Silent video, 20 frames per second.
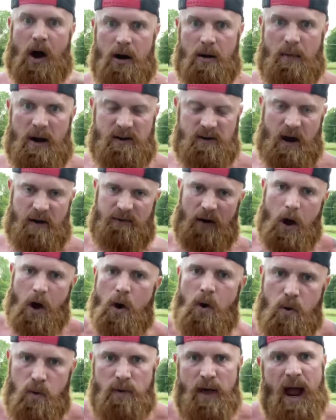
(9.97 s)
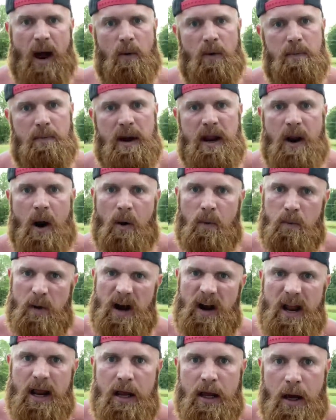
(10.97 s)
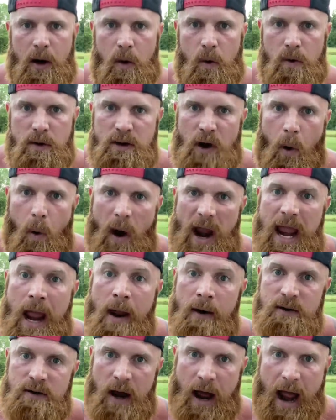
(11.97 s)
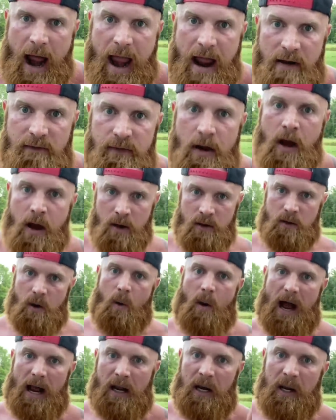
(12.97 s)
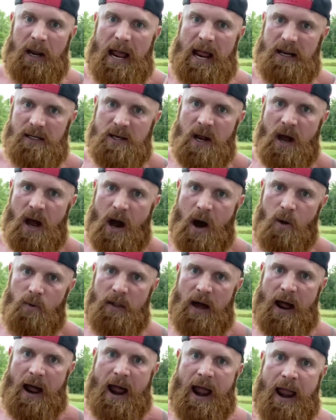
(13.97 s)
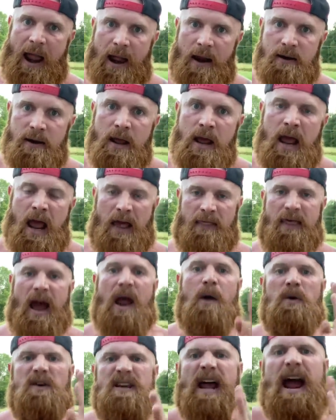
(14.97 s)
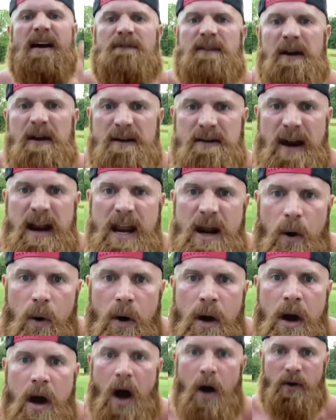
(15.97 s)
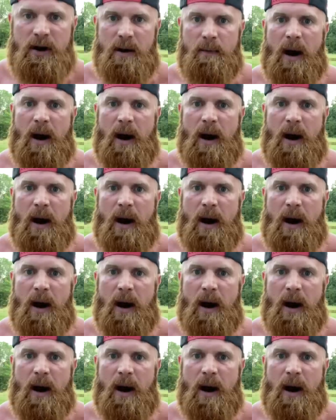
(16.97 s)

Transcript: to myself, ooh, that would be a really cool toy to have. So I clicked on the ad and they was having a deal on them